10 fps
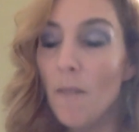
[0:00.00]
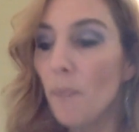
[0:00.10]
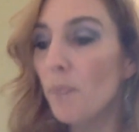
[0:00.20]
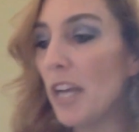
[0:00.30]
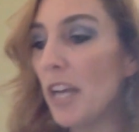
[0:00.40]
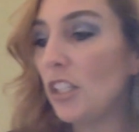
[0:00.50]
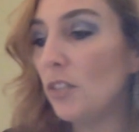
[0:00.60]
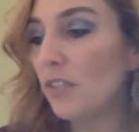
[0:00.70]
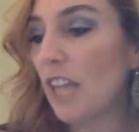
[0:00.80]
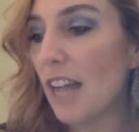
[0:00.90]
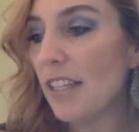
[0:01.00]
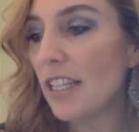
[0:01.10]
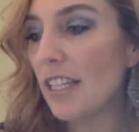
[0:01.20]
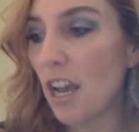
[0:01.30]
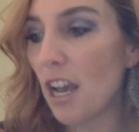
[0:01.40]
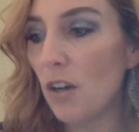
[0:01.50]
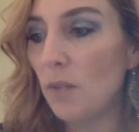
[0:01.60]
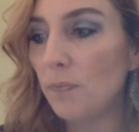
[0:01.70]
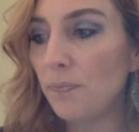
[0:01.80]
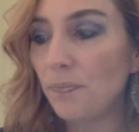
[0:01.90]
but you've got to go